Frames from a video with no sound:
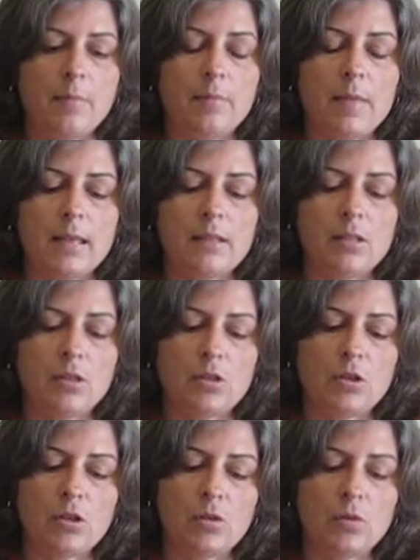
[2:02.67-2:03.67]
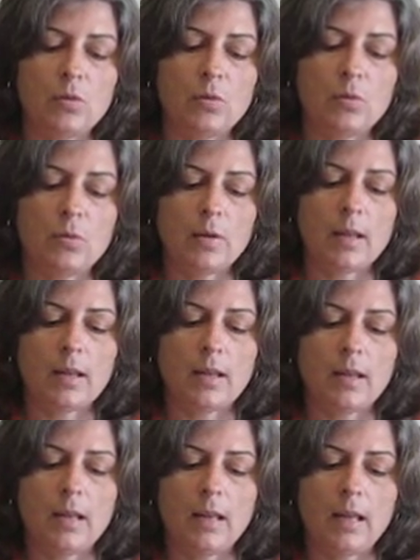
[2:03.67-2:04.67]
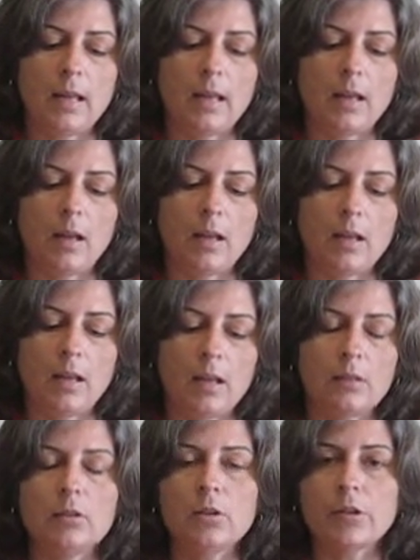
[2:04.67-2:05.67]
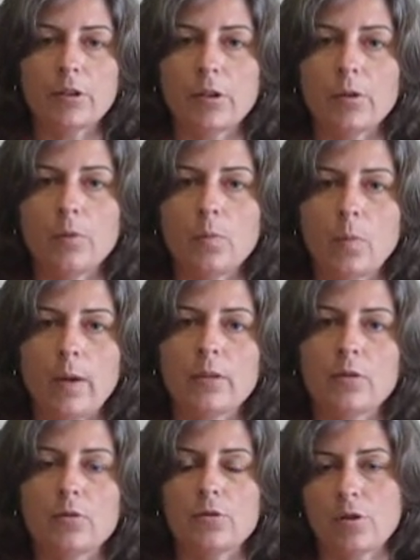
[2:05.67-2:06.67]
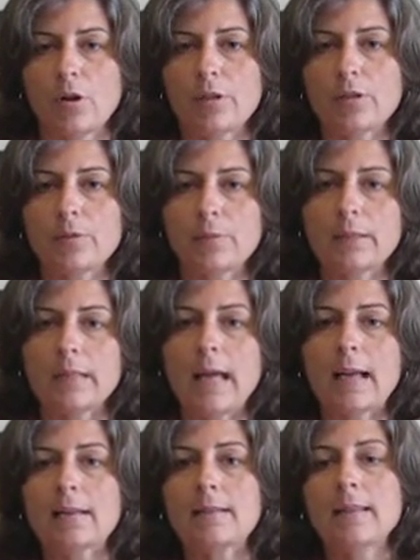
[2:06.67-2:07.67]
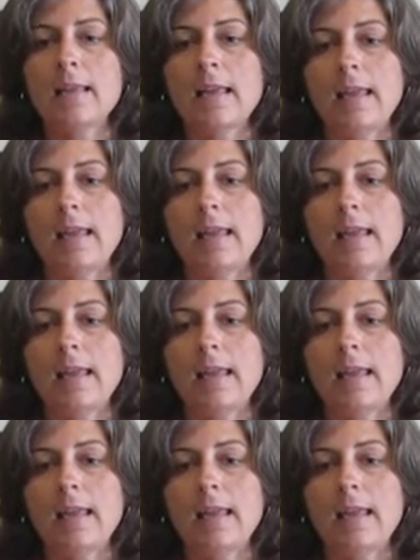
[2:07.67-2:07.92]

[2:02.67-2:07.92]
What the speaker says: meant to alert you when you're starting to relax